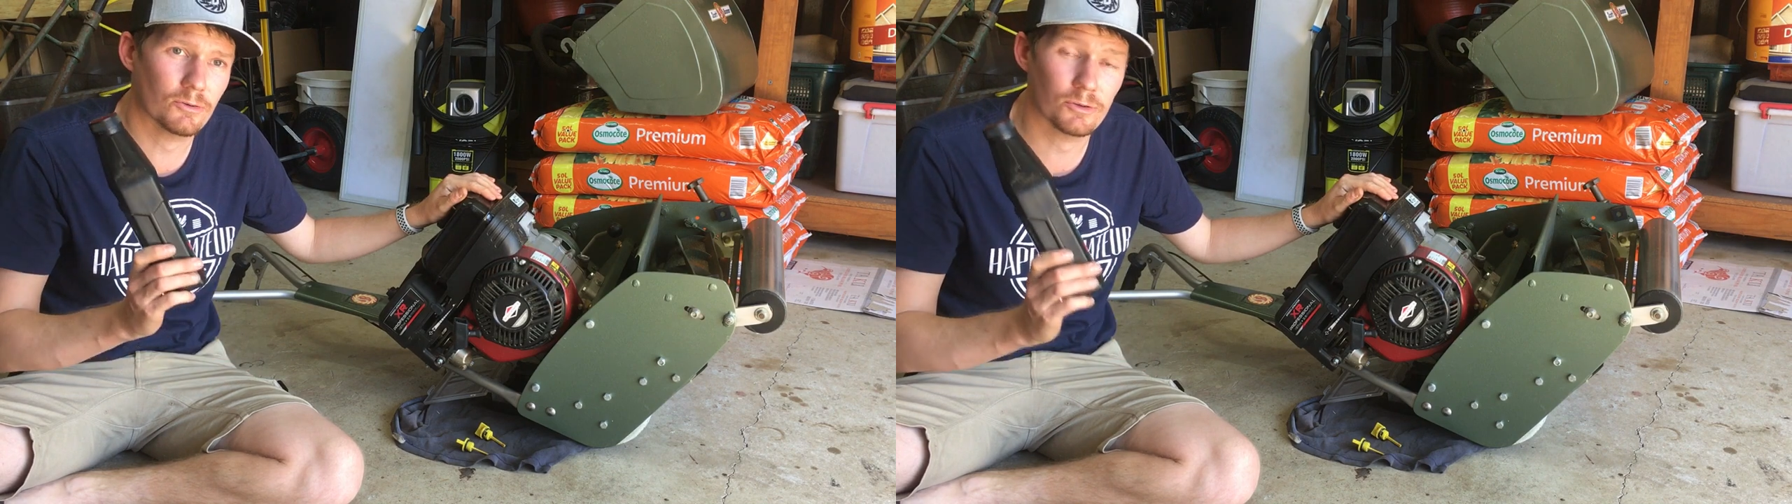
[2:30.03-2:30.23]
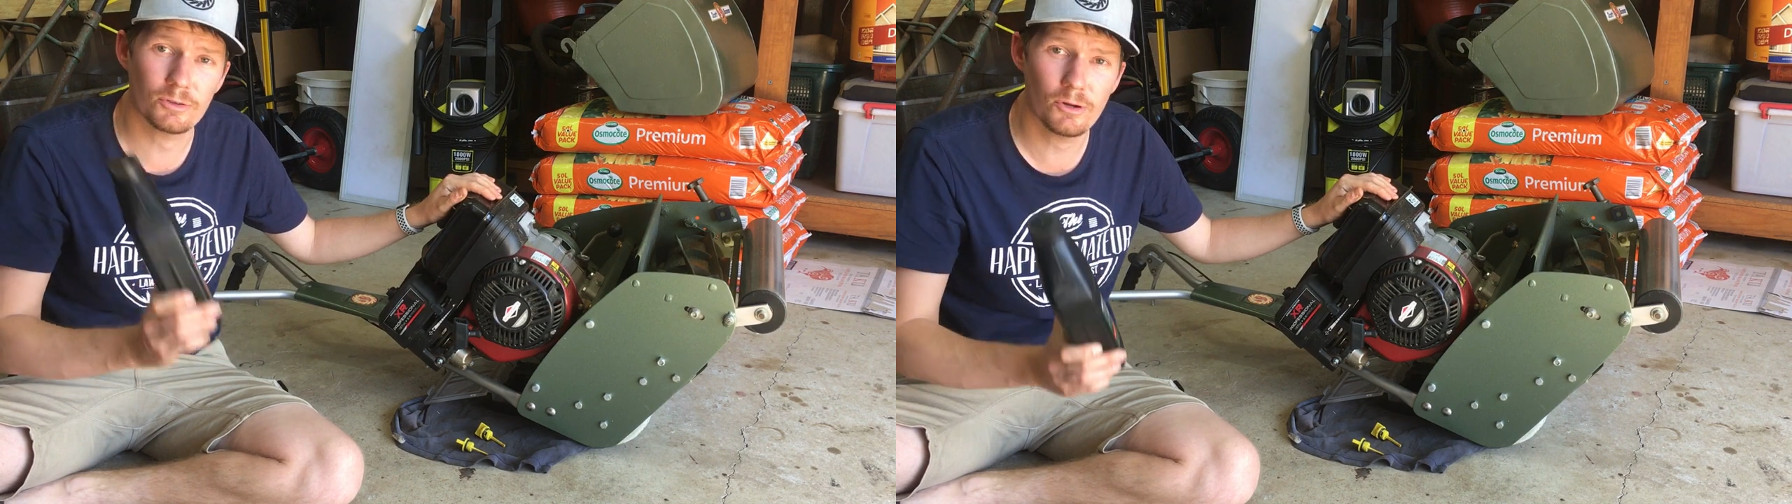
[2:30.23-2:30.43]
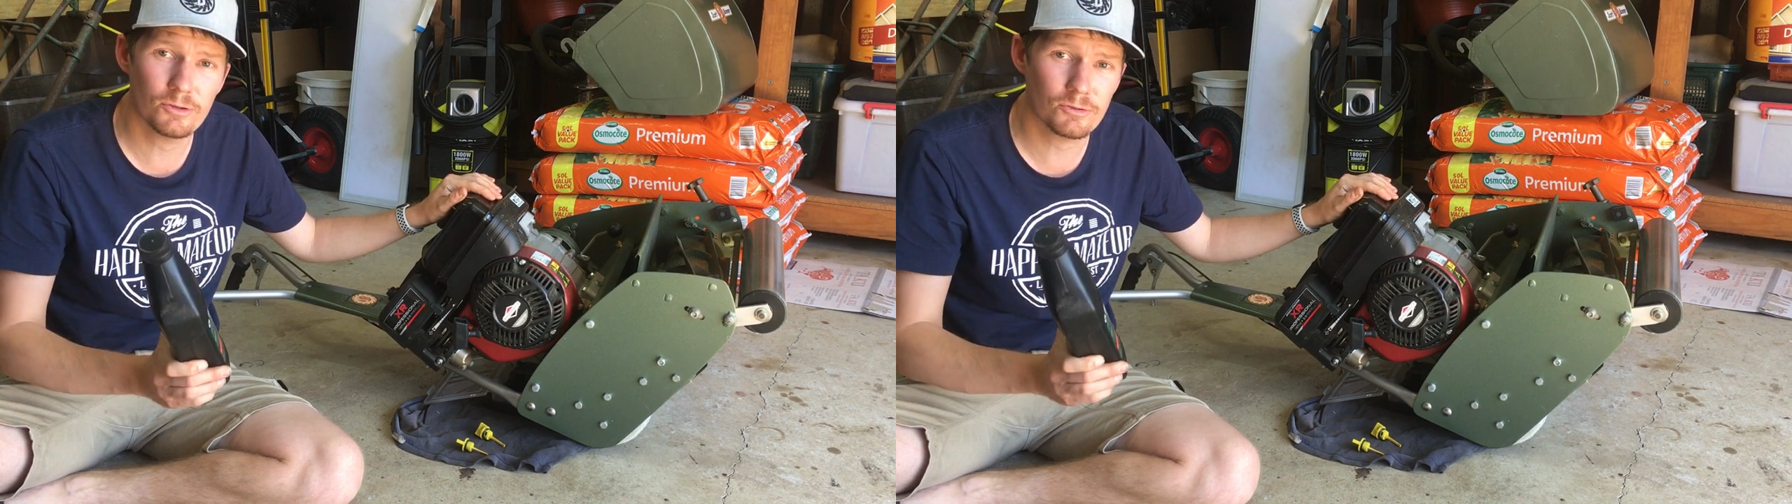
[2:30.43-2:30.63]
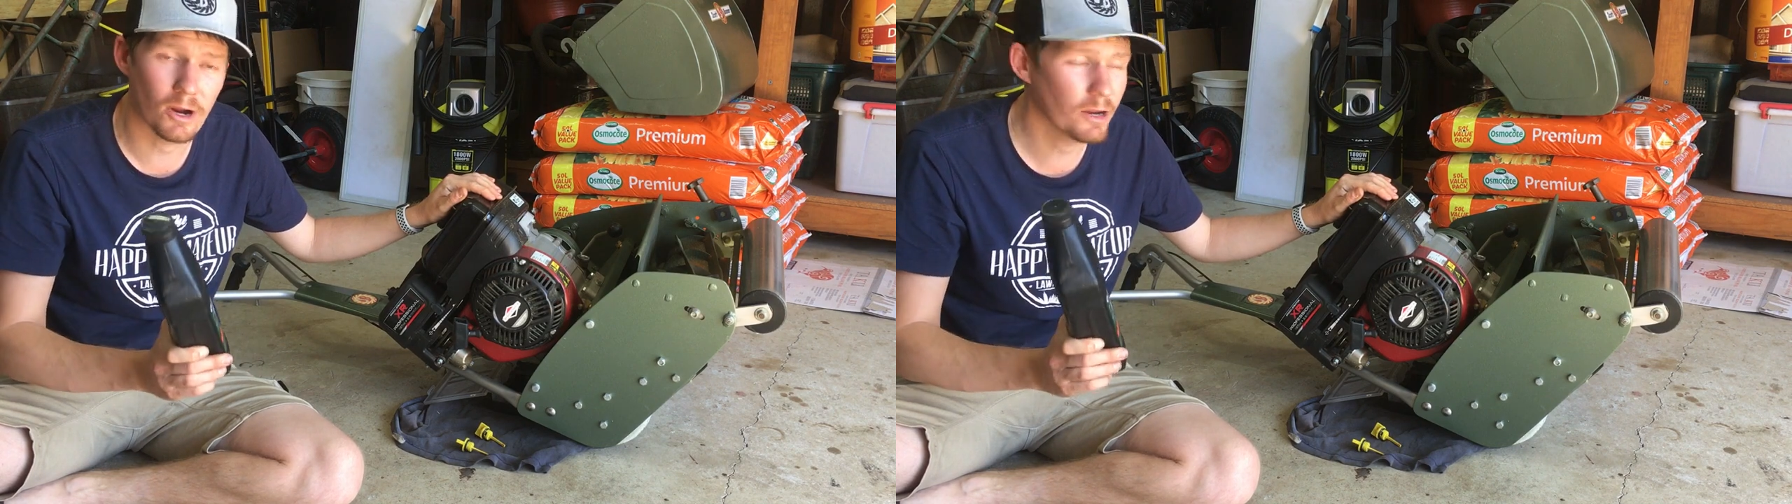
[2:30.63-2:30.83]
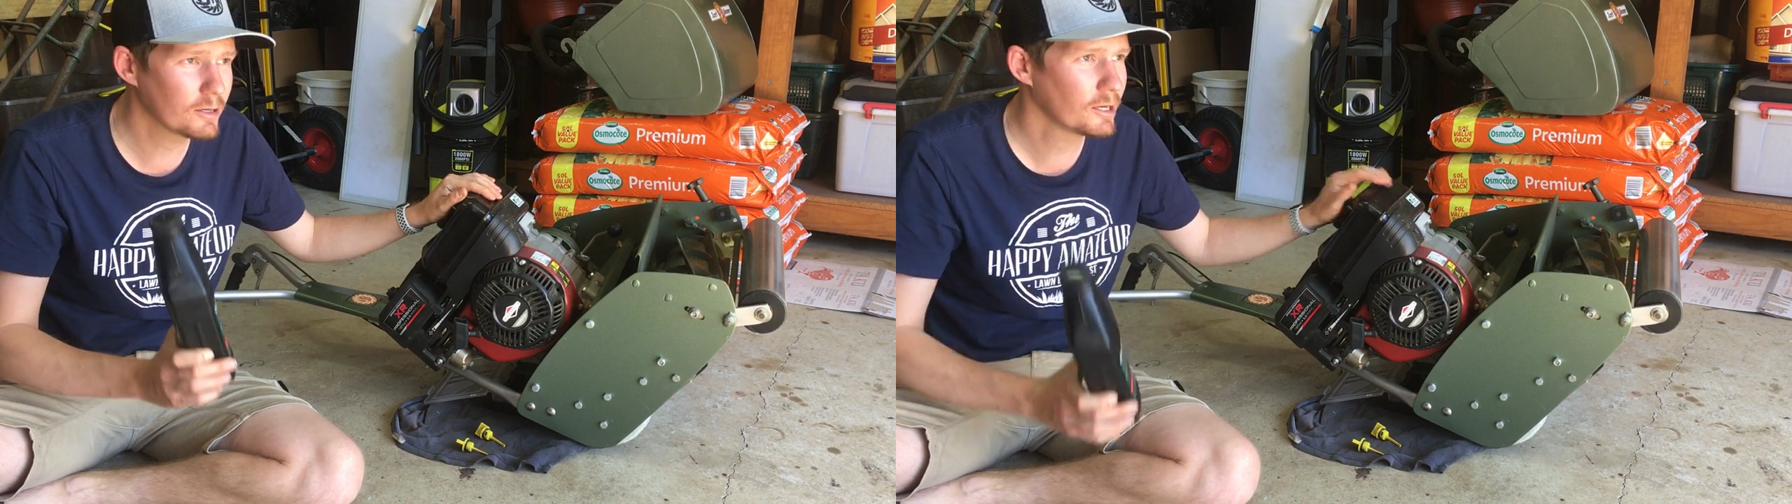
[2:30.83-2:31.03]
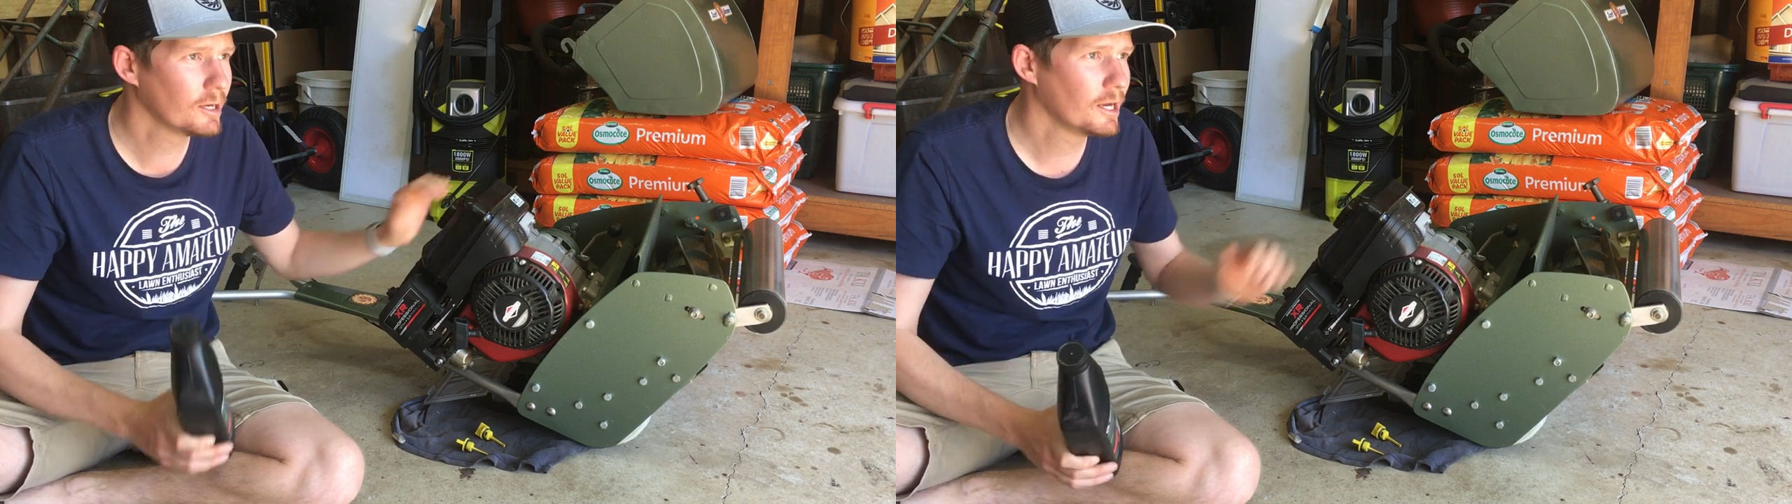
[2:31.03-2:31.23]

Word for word: or a two-stroke